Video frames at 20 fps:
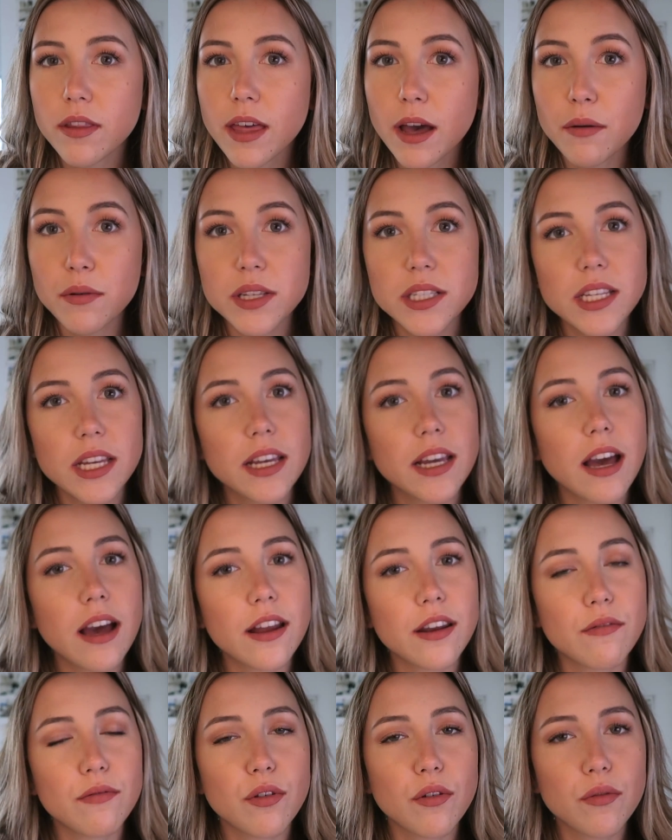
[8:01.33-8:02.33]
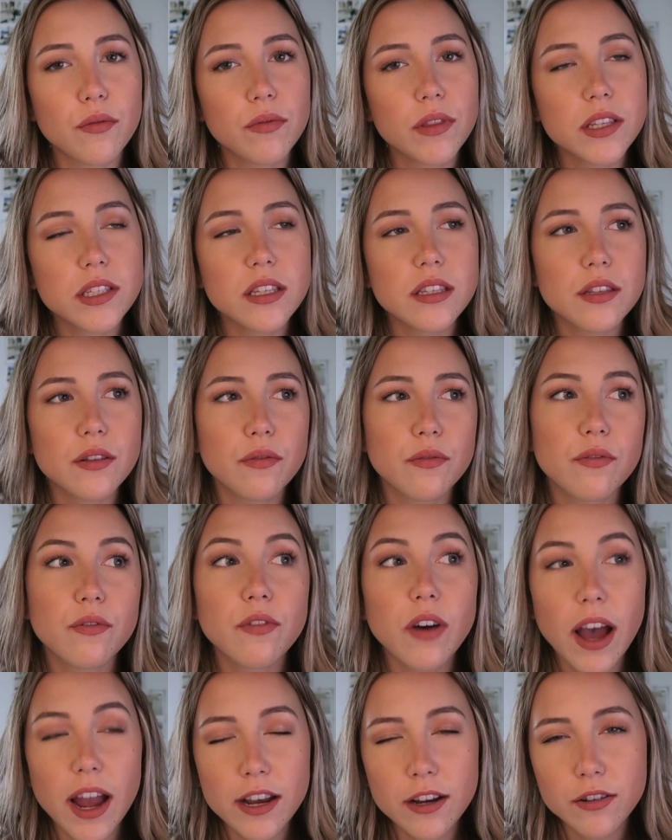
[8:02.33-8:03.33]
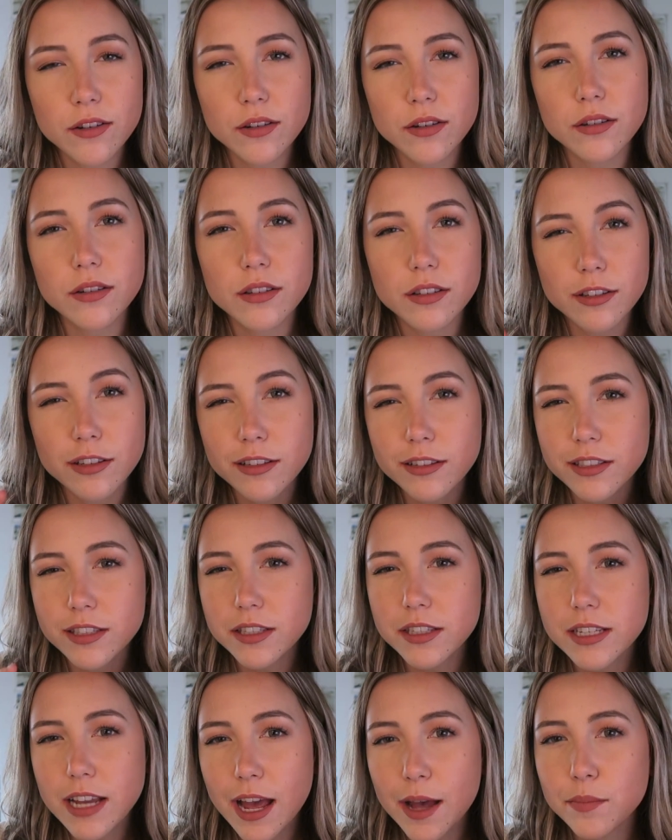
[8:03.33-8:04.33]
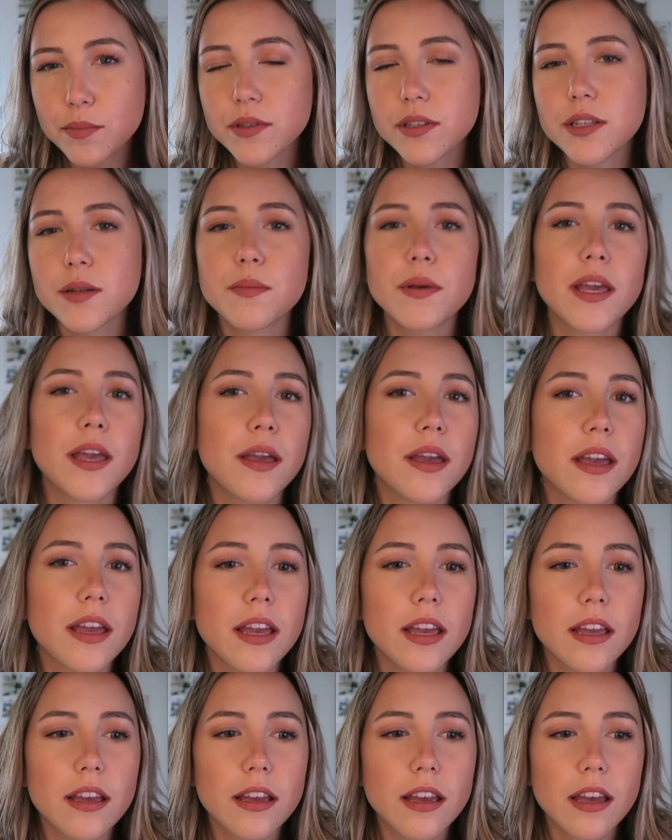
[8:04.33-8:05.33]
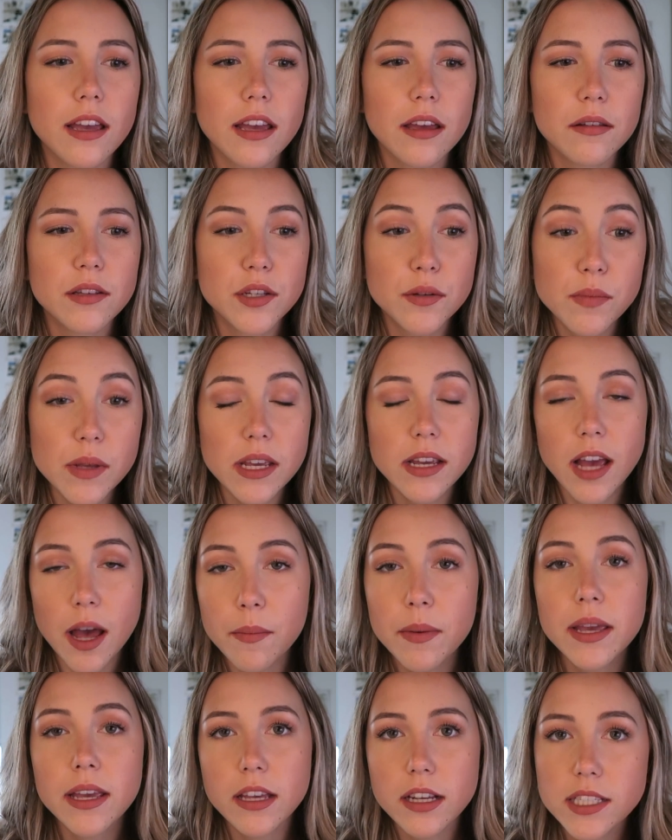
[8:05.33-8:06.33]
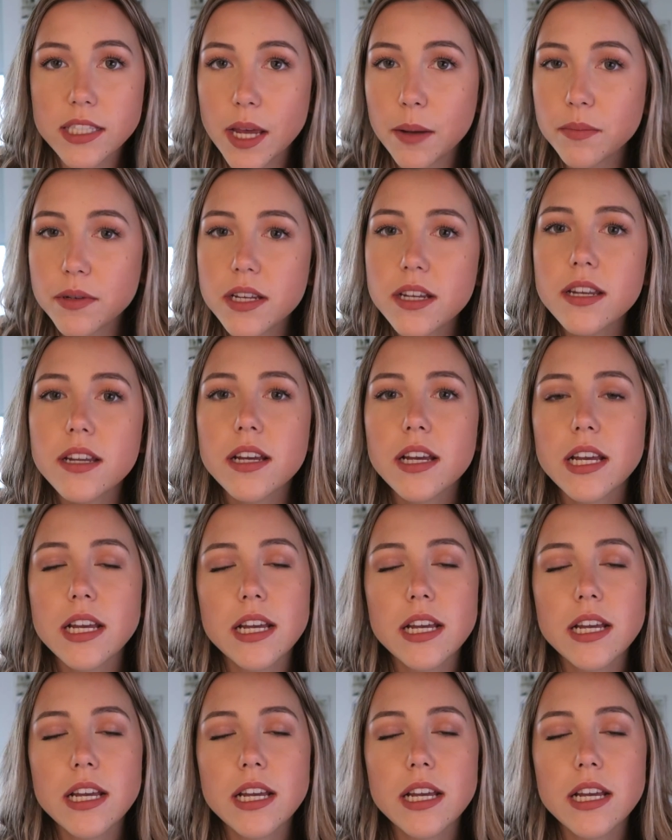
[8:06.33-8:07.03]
That was like kind of this is the final steps to becoming accepted.